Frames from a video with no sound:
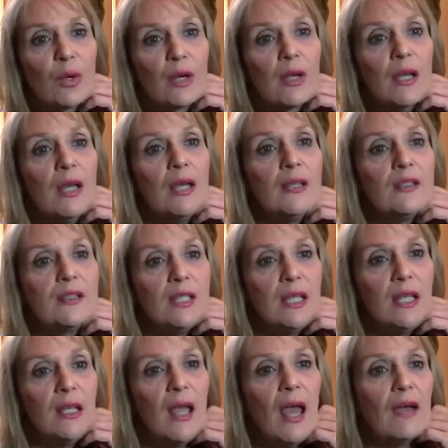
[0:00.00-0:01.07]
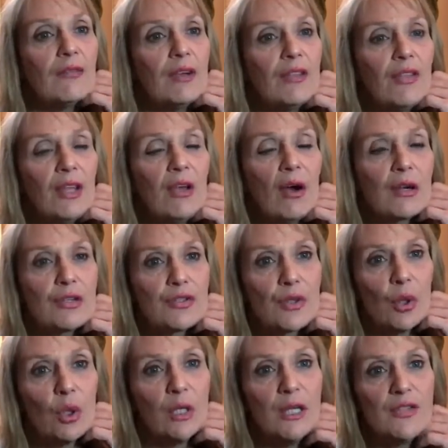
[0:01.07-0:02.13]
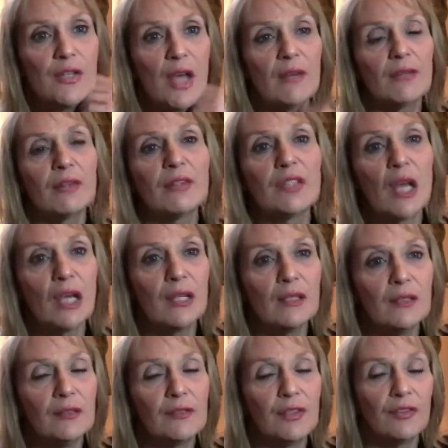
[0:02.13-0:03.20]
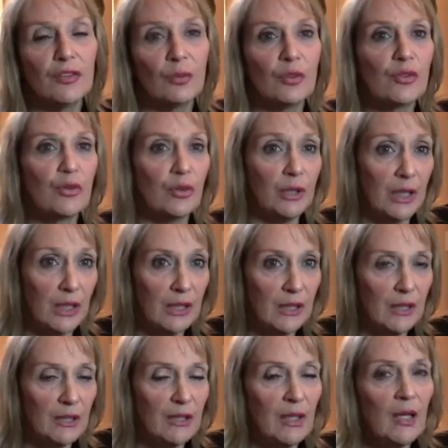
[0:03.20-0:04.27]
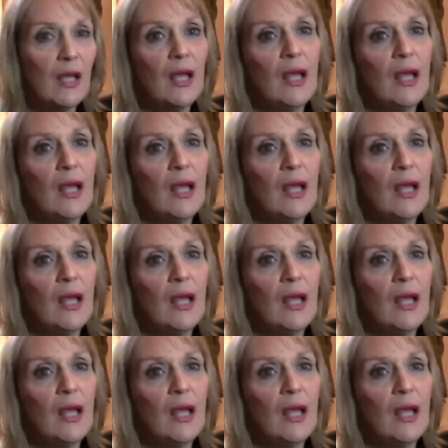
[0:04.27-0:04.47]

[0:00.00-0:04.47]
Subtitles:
we're seeing everything our soul has ever done since it was created,